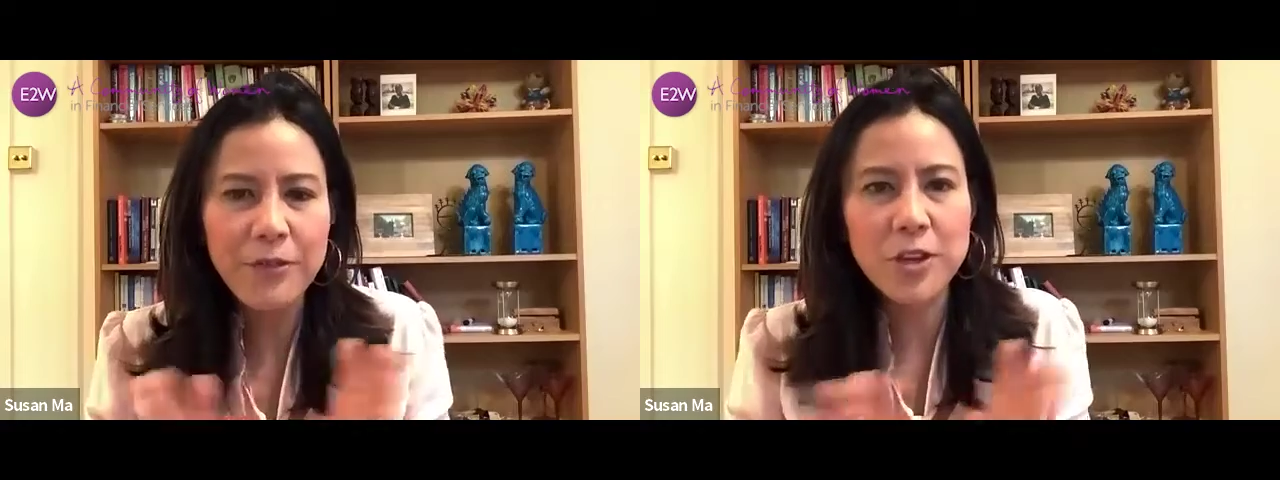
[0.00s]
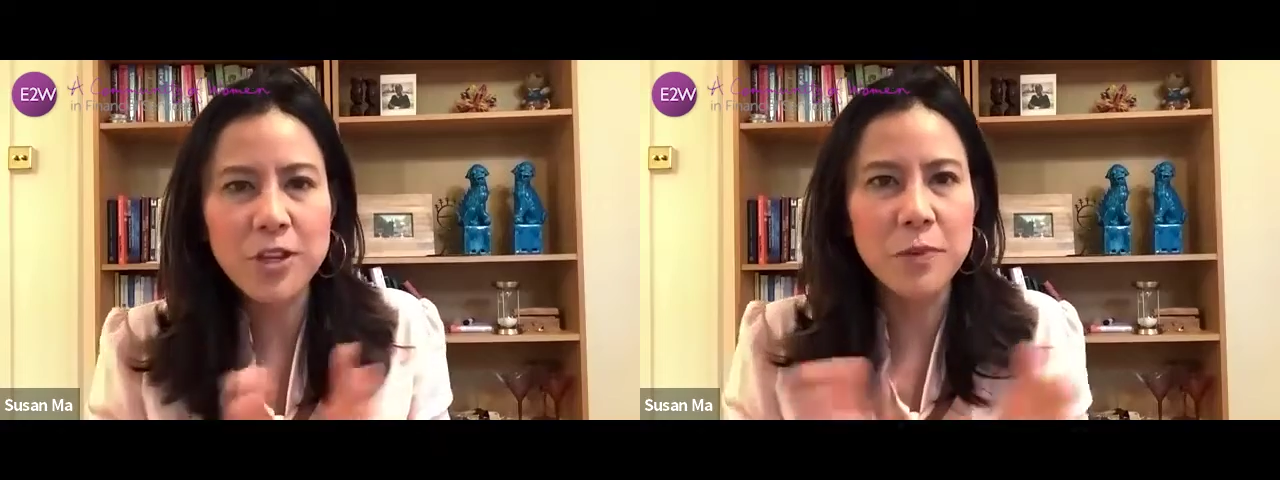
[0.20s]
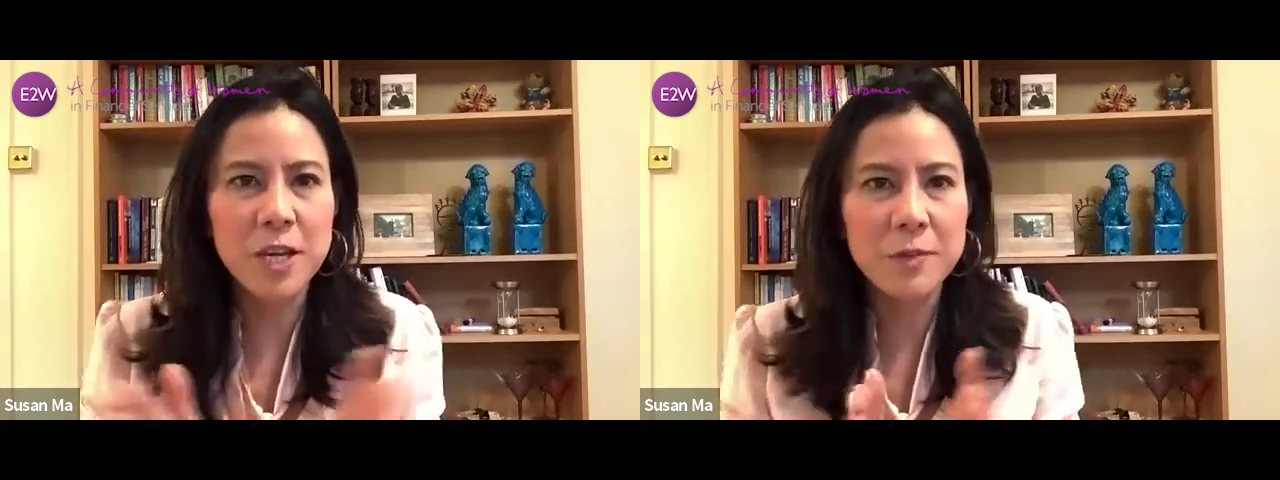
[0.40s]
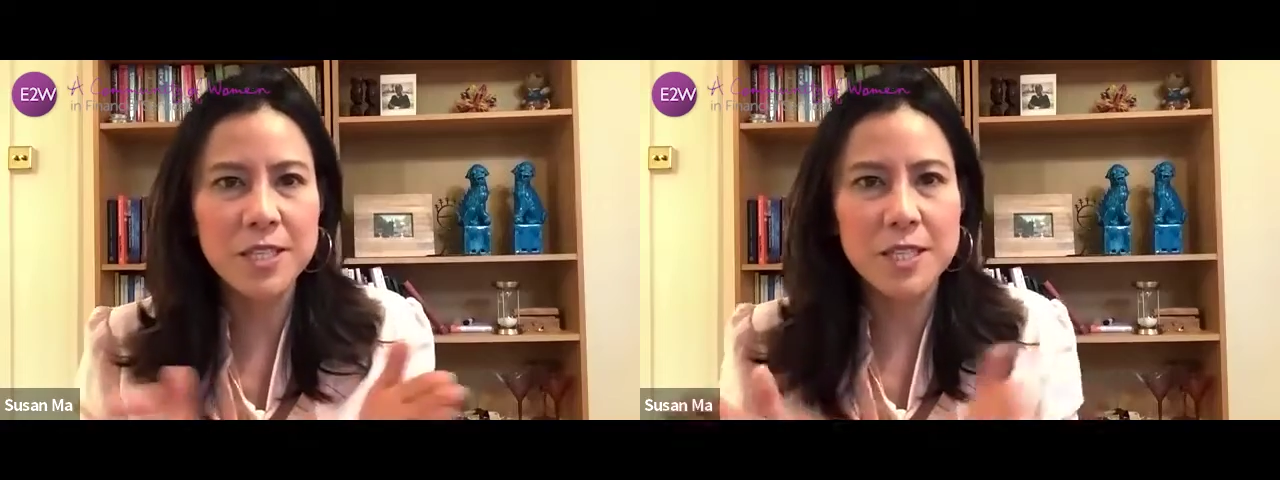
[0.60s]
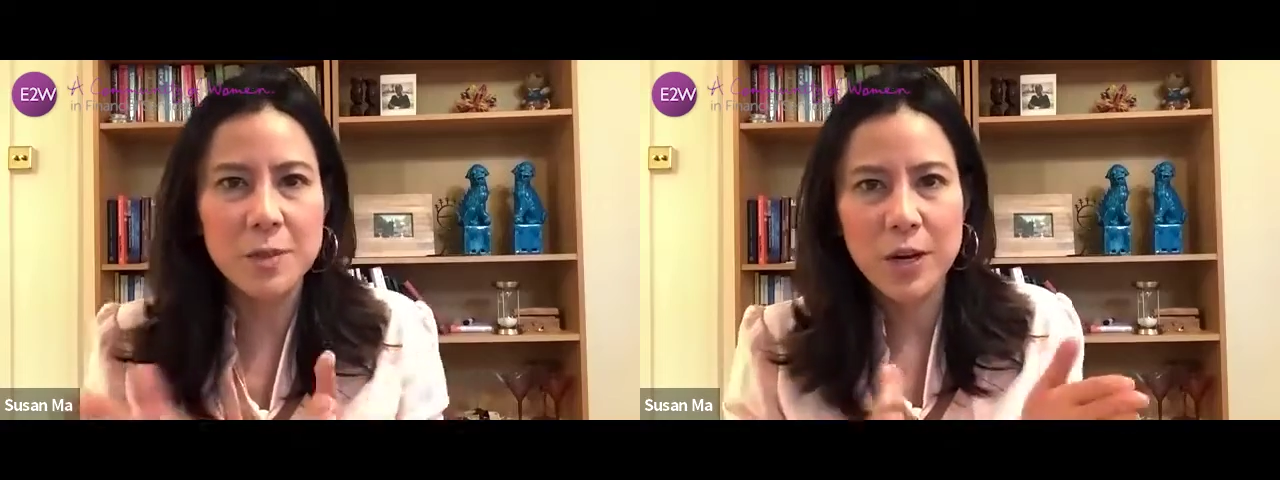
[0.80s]
have those
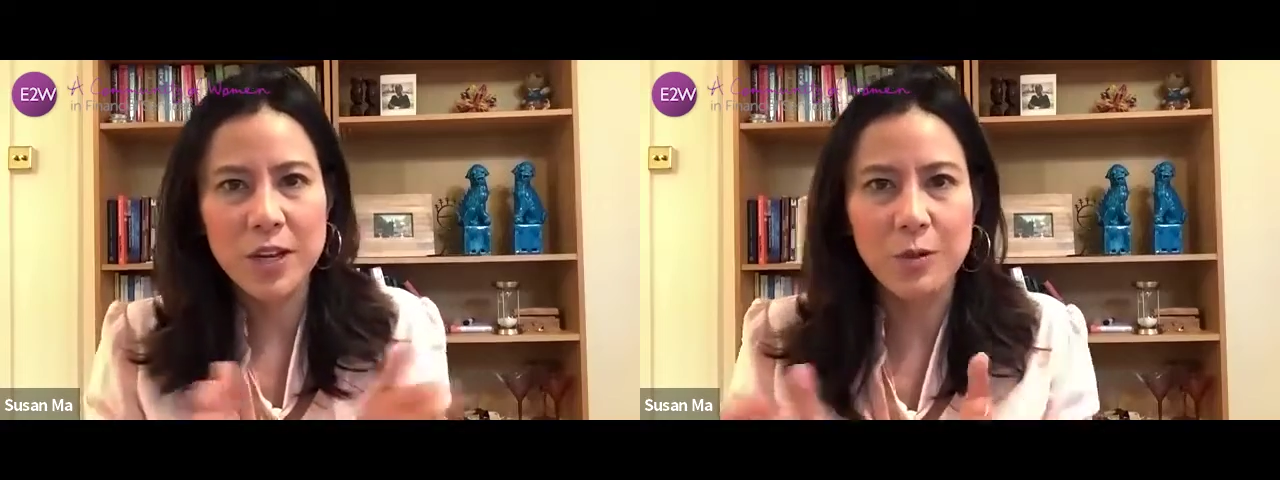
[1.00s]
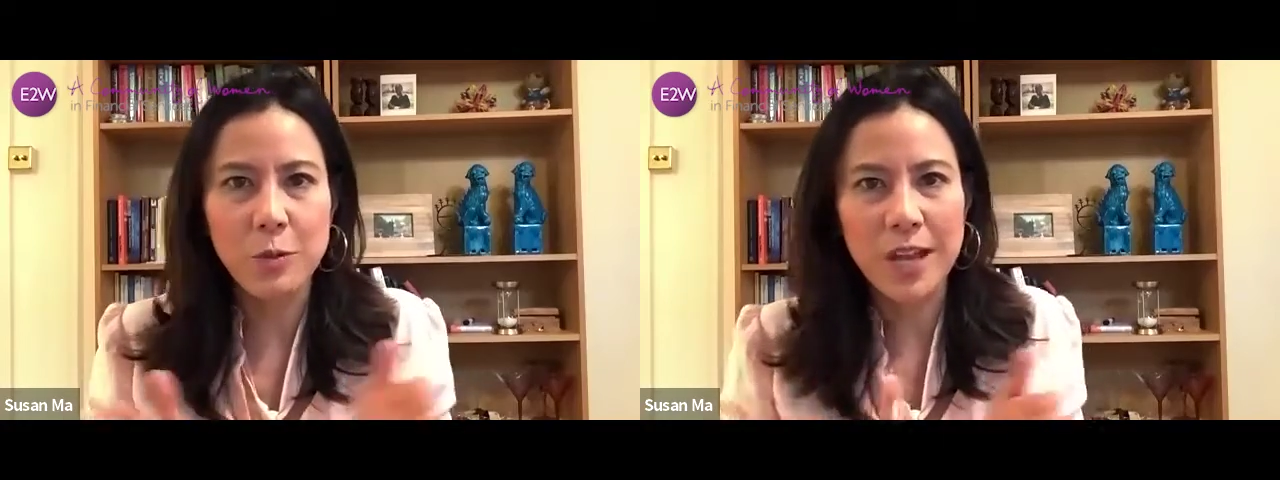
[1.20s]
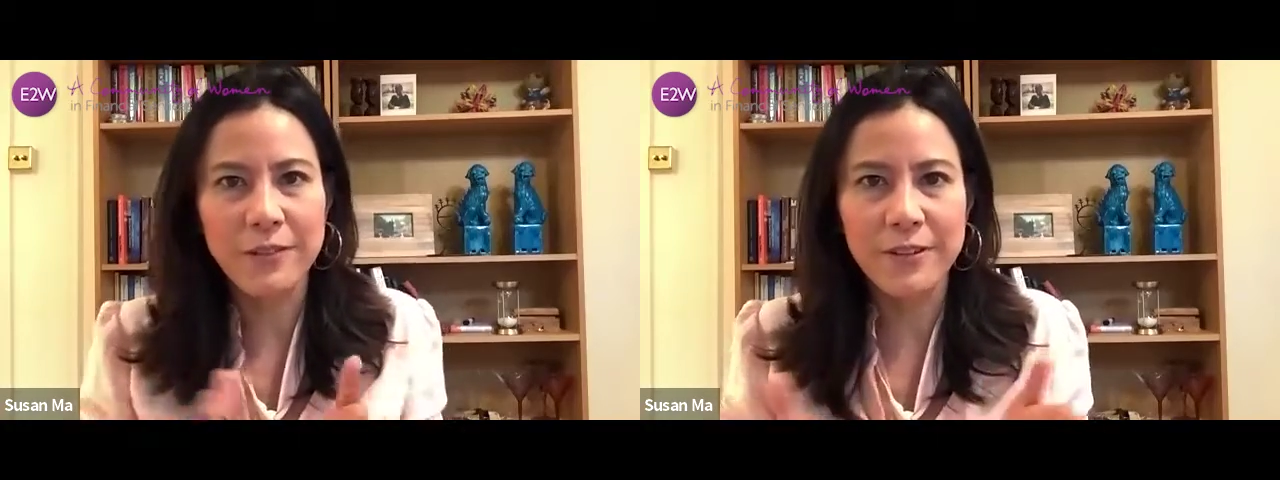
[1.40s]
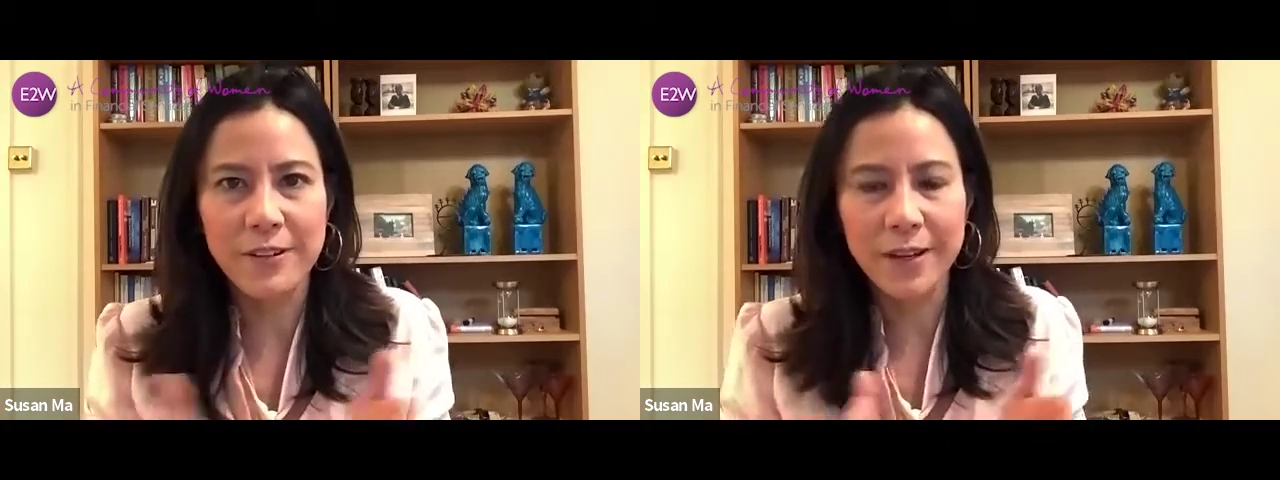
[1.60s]
moments where you waver